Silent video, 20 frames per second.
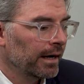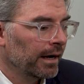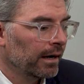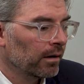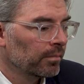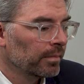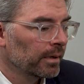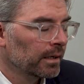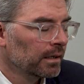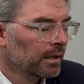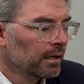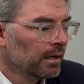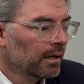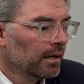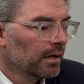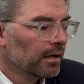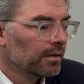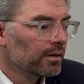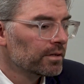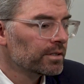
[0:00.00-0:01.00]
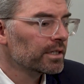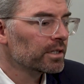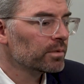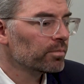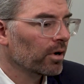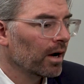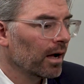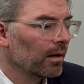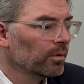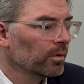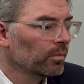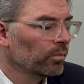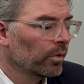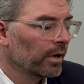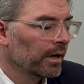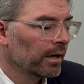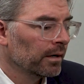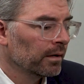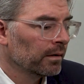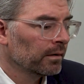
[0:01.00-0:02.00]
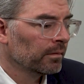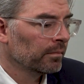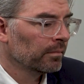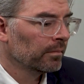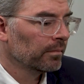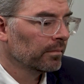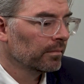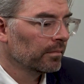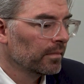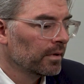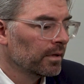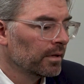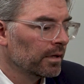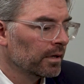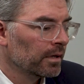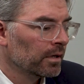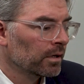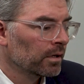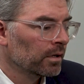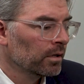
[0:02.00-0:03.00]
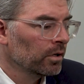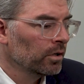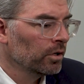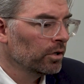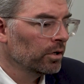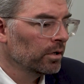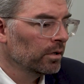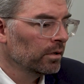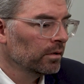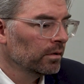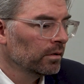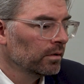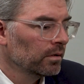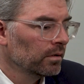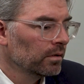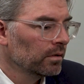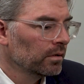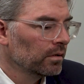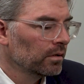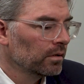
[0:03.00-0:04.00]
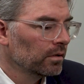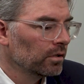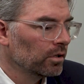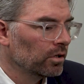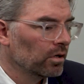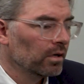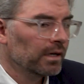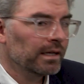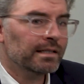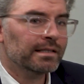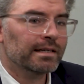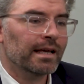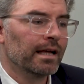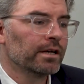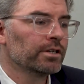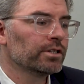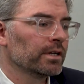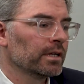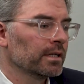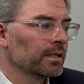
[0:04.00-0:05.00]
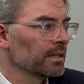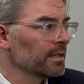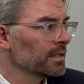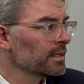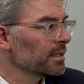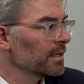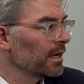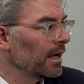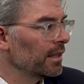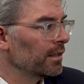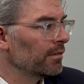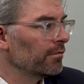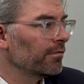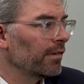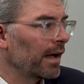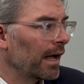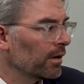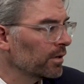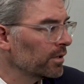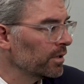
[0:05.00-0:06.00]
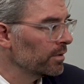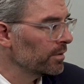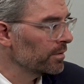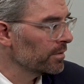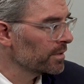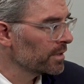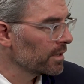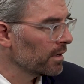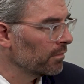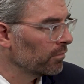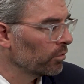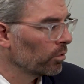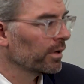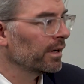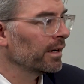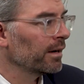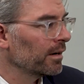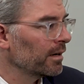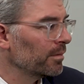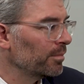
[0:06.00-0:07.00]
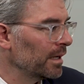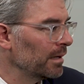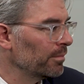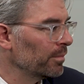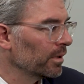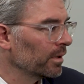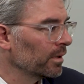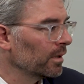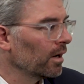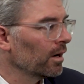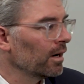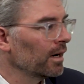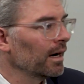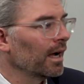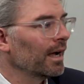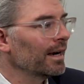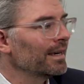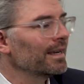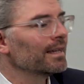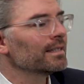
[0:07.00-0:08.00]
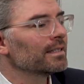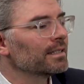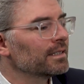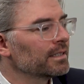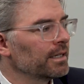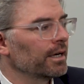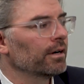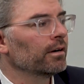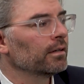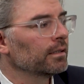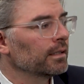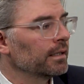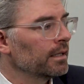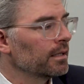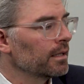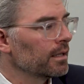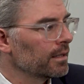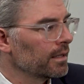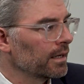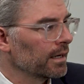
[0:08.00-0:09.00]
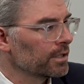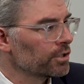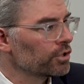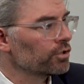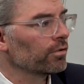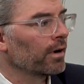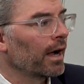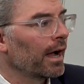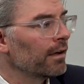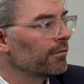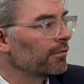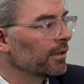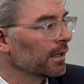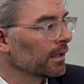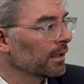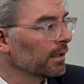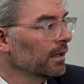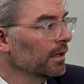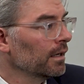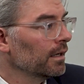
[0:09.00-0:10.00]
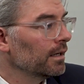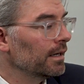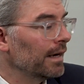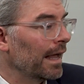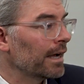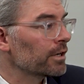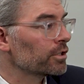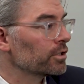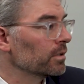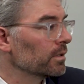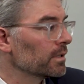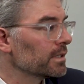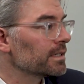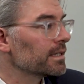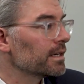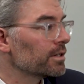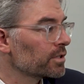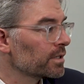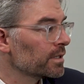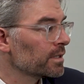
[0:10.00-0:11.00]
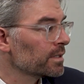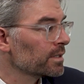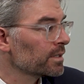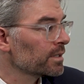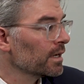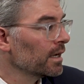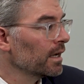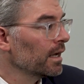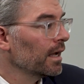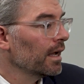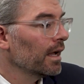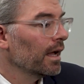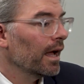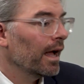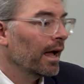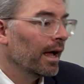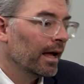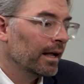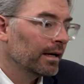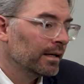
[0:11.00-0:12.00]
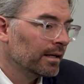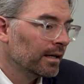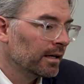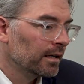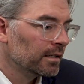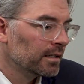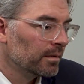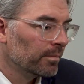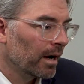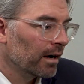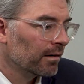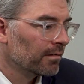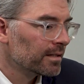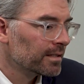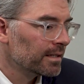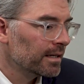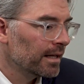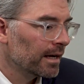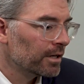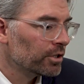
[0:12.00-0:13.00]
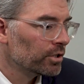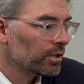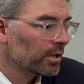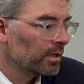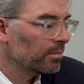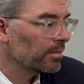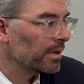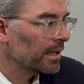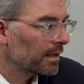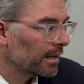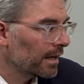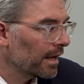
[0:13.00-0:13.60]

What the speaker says: now, but there's this problem where the good intentions and the values of ordinary people are not necessarily the things driving national decisions. And in a democracy, that shouldn't be the